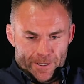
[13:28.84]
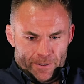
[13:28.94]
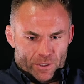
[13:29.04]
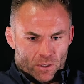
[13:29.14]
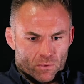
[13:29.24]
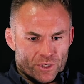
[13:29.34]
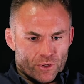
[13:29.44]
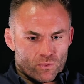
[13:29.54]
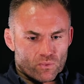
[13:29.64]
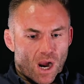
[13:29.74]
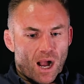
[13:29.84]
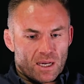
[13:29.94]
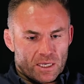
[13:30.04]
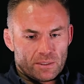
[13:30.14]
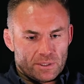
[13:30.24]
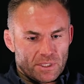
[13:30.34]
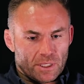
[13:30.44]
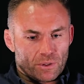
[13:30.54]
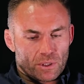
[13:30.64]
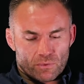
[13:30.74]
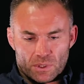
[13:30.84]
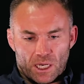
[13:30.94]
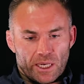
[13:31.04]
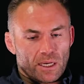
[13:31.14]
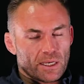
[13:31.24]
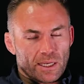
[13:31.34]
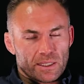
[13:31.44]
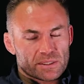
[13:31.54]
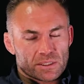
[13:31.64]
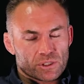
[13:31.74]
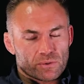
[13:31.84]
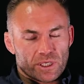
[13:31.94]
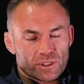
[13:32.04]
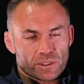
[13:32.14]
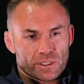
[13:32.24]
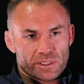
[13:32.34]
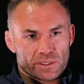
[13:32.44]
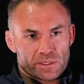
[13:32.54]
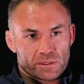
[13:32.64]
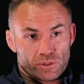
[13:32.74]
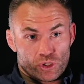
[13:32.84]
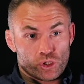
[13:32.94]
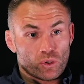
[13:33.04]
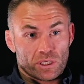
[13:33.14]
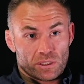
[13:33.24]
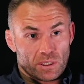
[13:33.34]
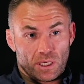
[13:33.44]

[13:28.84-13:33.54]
you know, when you're rock, the thing you can rely on in any situation is shook.